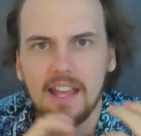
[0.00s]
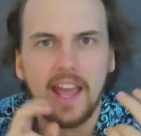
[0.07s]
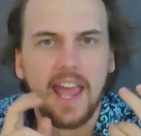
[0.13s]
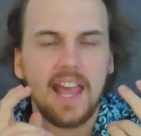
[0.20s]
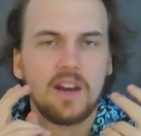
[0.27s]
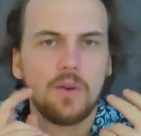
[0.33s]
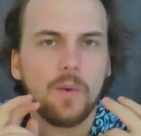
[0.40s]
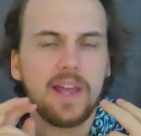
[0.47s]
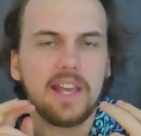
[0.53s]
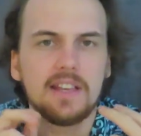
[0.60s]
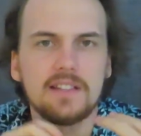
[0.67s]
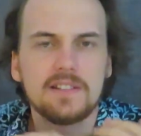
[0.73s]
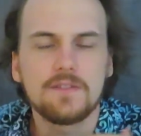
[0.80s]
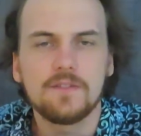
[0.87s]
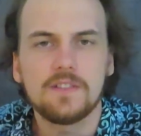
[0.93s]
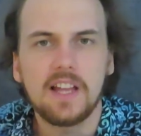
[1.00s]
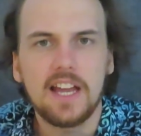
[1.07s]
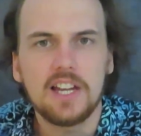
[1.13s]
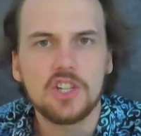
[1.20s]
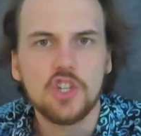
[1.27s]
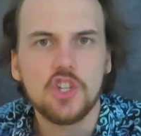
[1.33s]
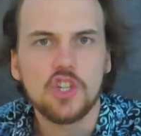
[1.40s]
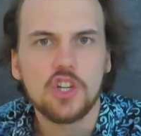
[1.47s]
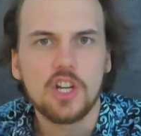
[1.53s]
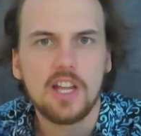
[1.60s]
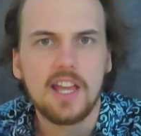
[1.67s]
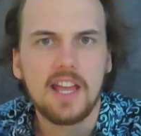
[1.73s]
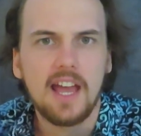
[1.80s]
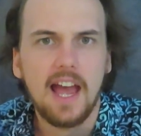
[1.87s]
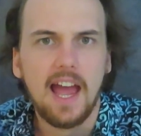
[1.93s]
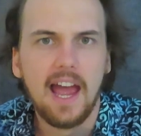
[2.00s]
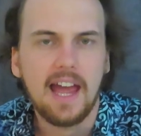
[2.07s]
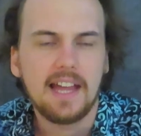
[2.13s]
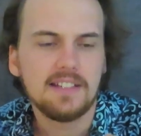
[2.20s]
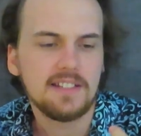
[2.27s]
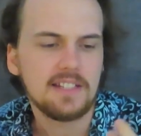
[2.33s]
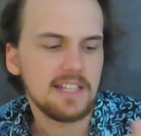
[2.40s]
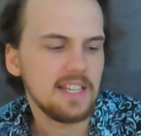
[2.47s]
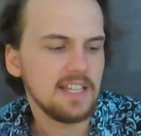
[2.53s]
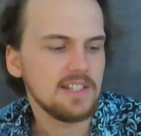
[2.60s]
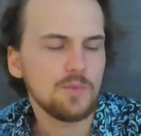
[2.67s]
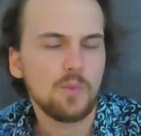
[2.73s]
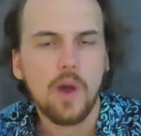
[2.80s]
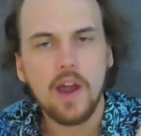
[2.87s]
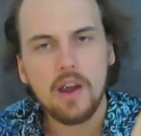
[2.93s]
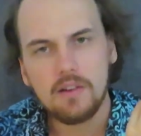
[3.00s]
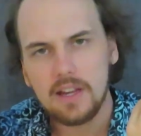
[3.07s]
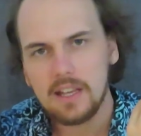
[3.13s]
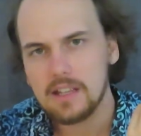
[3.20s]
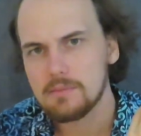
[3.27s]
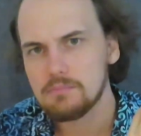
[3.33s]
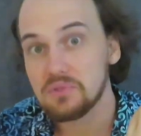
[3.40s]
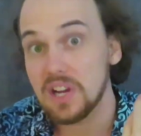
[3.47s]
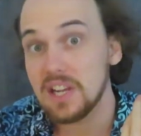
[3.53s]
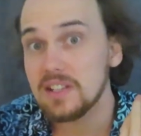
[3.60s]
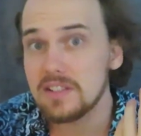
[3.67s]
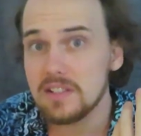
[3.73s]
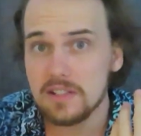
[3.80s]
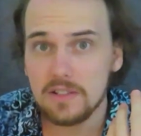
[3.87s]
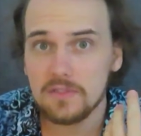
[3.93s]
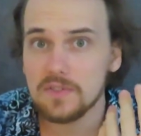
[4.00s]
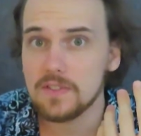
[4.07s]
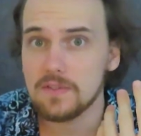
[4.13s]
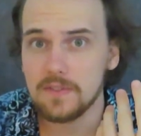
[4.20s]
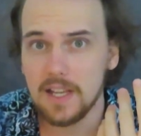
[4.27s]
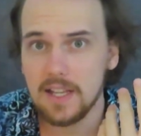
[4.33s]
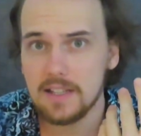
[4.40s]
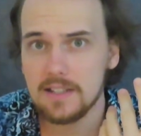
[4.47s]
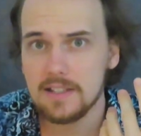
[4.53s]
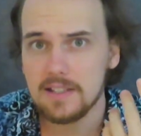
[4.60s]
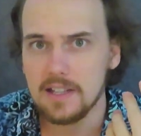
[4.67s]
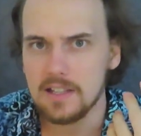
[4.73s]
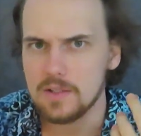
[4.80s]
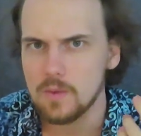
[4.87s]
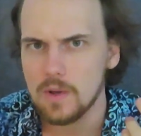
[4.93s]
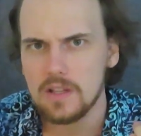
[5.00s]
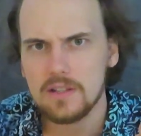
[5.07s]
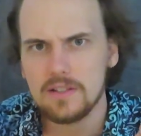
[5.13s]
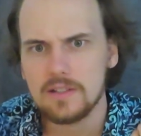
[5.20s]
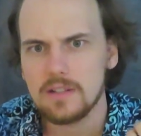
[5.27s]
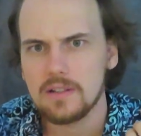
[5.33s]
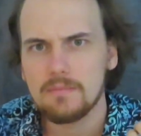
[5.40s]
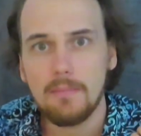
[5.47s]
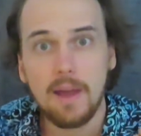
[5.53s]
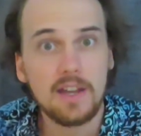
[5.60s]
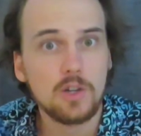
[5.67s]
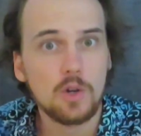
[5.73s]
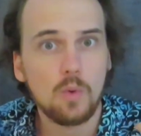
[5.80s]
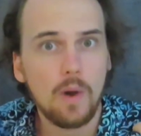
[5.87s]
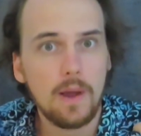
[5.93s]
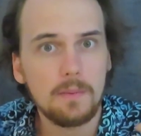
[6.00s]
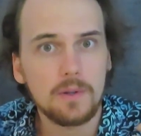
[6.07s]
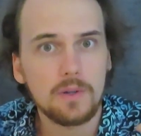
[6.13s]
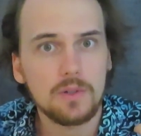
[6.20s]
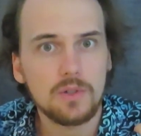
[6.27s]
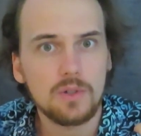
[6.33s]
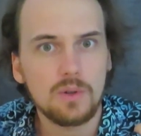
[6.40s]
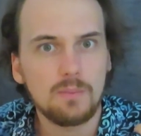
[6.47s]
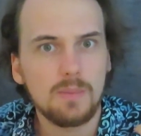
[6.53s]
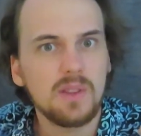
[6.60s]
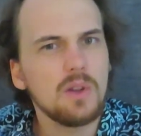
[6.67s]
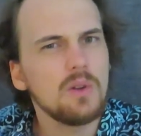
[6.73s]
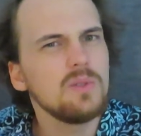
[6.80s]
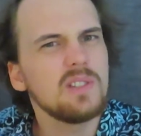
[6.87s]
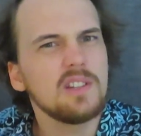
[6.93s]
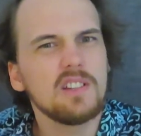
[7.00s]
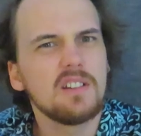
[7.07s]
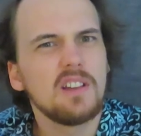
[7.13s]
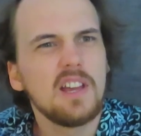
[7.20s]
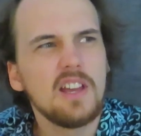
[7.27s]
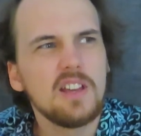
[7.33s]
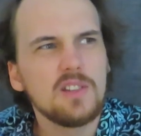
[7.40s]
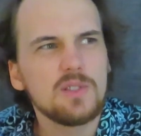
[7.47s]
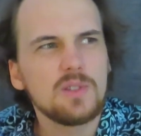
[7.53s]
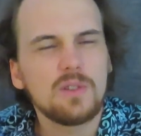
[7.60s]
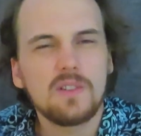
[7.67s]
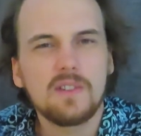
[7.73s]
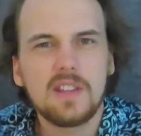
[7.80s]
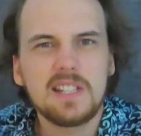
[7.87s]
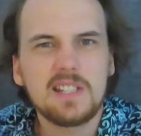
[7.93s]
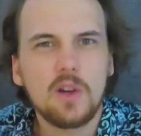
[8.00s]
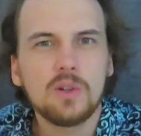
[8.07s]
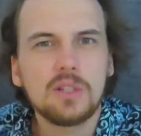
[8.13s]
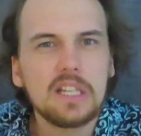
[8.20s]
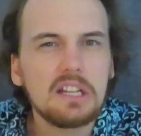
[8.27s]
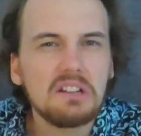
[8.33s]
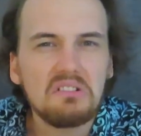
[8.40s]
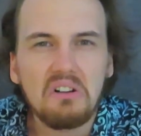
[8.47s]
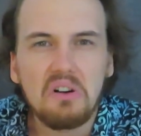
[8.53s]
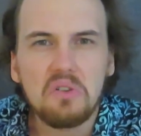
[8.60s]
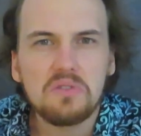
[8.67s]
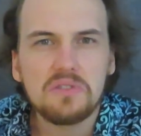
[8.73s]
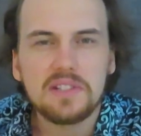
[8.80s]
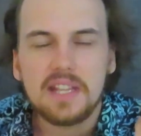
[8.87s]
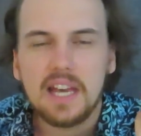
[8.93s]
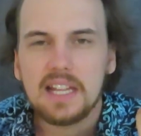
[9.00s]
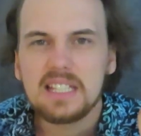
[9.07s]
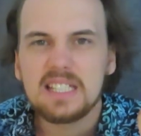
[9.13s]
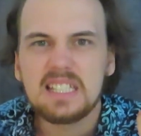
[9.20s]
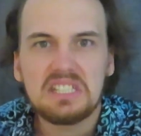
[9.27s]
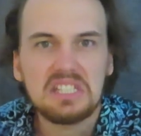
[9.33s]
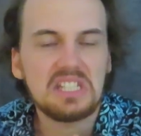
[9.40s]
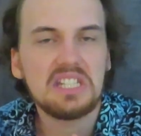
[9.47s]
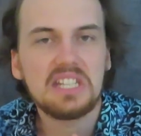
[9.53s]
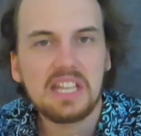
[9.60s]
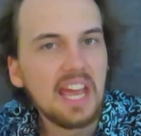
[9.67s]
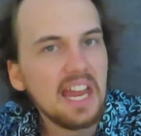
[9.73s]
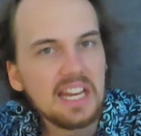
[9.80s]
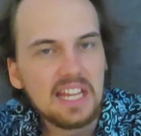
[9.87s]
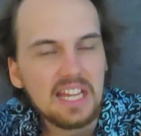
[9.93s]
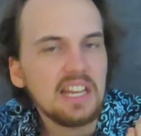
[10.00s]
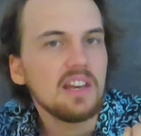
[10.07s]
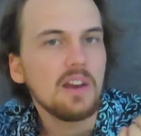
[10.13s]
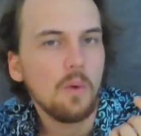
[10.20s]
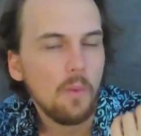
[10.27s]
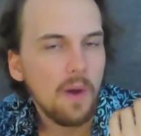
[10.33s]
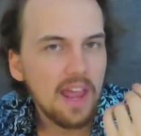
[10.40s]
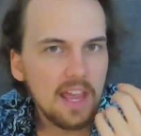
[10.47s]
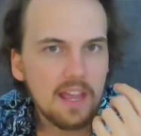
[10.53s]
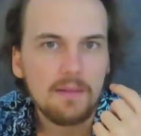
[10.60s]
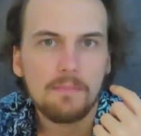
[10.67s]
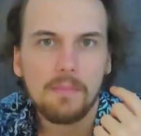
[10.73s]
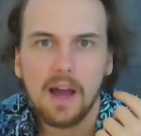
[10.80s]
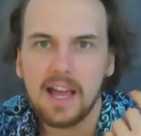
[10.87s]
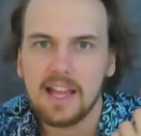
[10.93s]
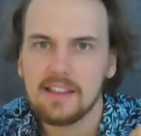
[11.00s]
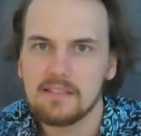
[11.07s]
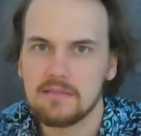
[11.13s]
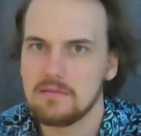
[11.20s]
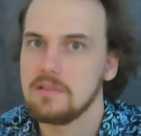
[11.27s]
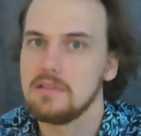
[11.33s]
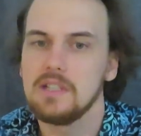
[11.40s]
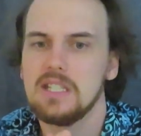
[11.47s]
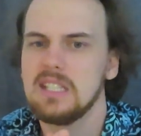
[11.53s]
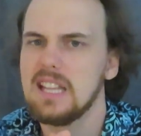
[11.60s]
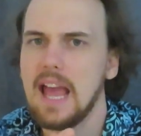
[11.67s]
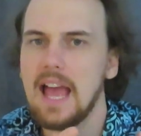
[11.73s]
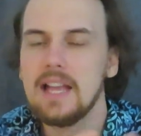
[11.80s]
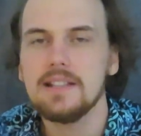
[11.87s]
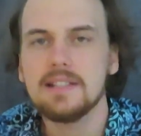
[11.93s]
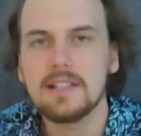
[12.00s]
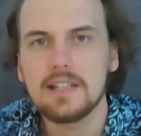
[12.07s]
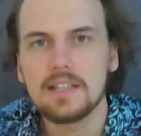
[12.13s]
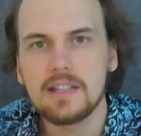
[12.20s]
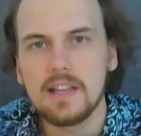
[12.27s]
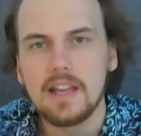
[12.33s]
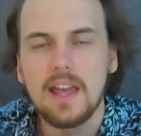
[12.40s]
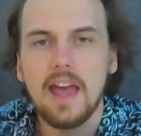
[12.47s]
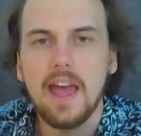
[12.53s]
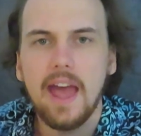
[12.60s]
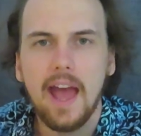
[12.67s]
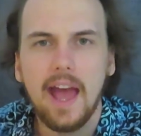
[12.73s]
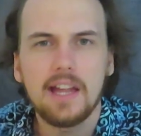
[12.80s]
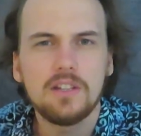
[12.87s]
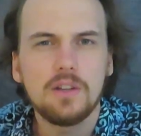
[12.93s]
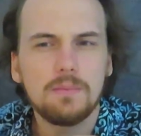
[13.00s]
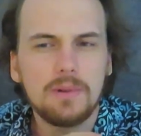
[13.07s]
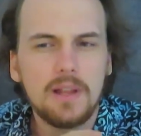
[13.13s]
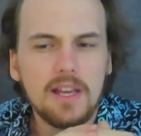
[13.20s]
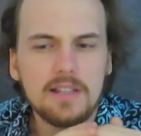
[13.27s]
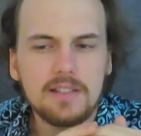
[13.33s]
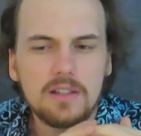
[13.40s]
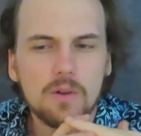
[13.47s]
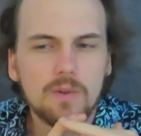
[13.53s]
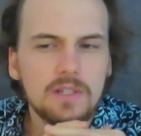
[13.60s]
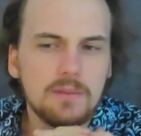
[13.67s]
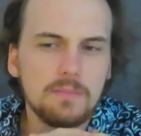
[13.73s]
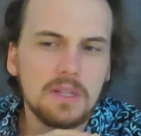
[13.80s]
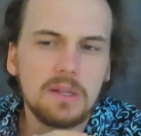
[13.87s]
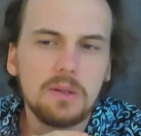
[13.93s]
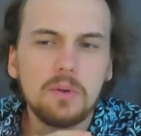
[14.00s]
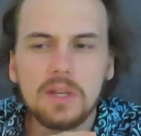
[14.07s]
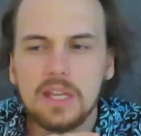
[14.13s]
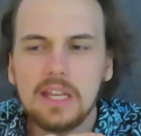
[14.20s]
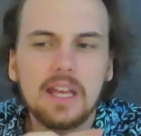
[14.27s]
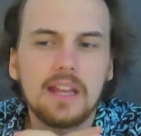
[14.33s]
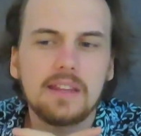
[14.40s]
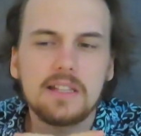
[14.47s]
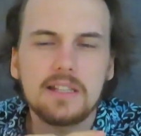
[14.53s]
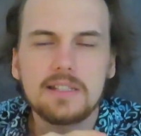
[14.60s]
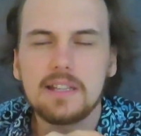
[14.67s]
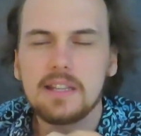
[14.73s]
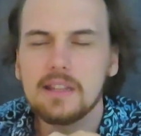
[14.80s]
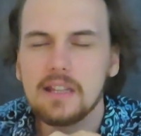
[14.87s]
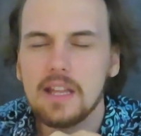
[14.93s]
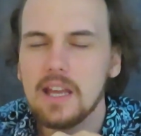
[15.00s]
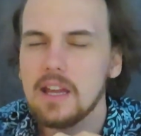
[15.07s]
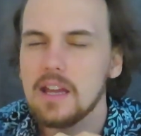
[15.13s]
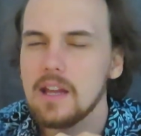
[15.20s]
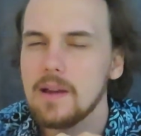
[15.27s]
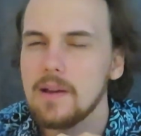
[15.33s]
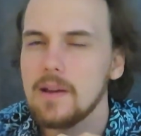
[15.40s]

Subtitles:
ate away his flesh, and he's wearing braces of defense as well as a magic weapon or two, but those are sort of his only clothes that didn't get eaten away by this acid. And your players are going to be looking at this and they're